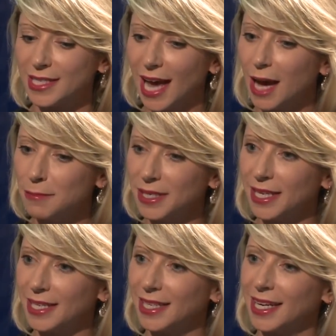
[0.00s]
is
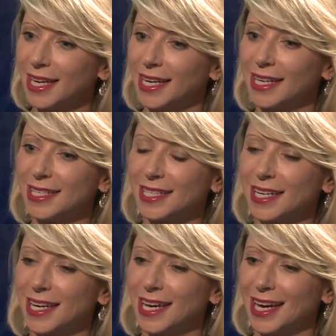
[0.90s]
happening is
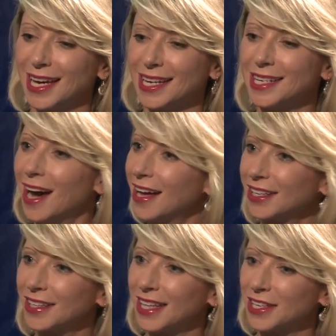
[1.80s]

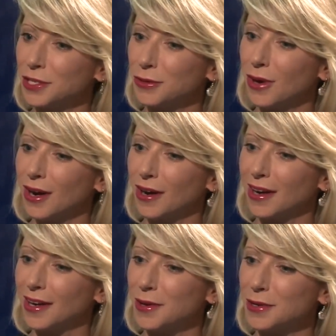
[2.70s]
not that you
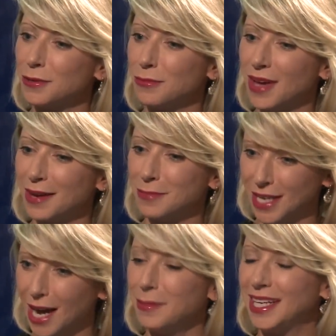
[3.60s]
are
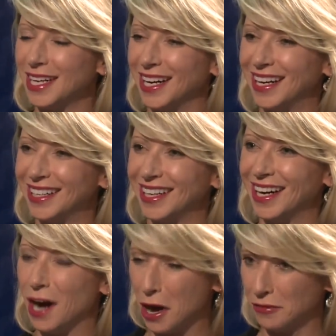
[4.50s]
becoming
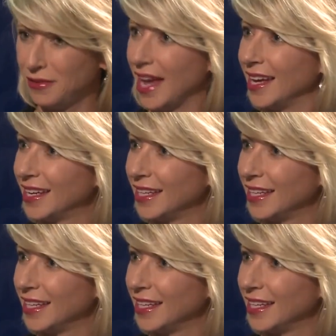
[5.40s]
a fake.